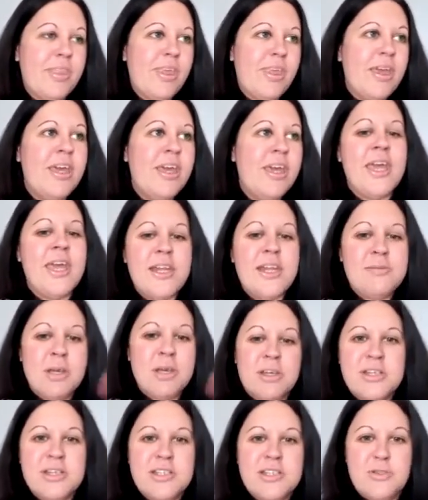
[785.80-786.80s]
In
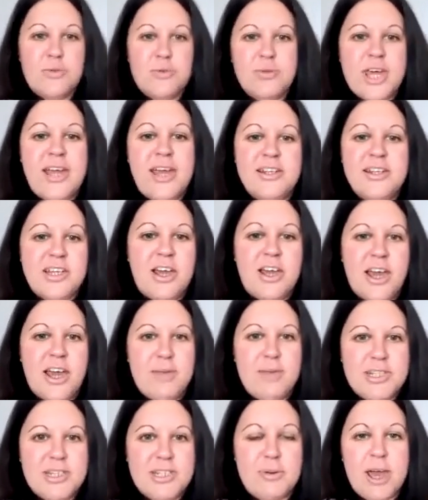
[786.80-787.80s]
amongst all that
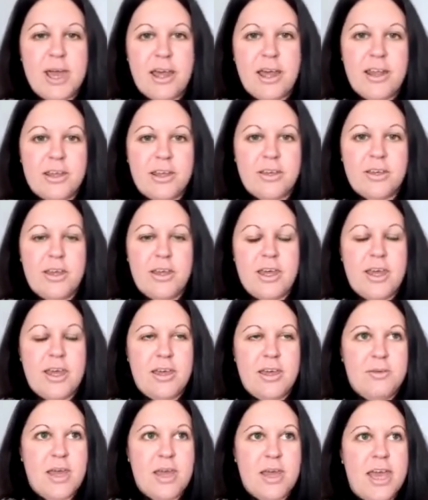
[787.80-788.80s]
time as well, I
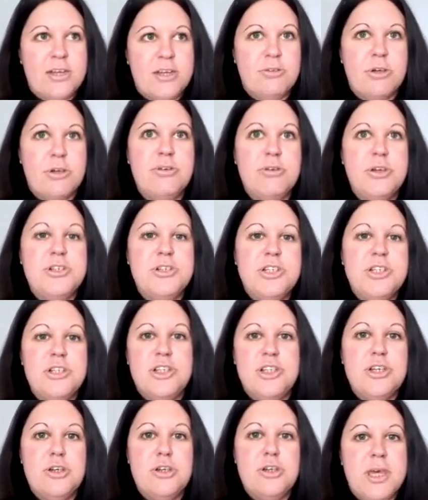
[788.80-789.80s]
had recruited
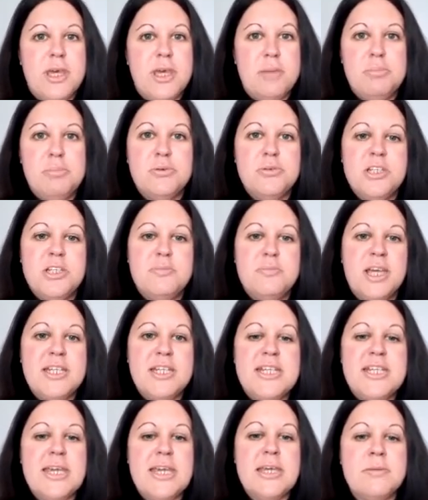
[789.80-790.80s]
2 people to my
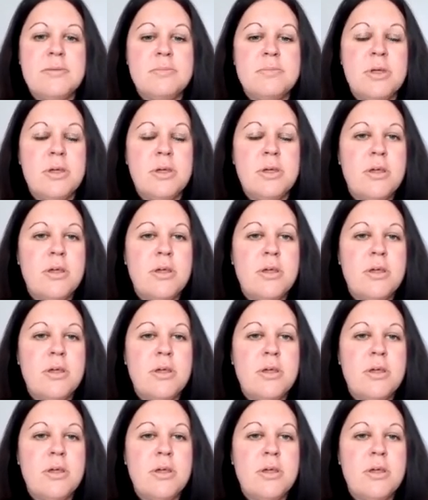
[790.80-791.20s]
team.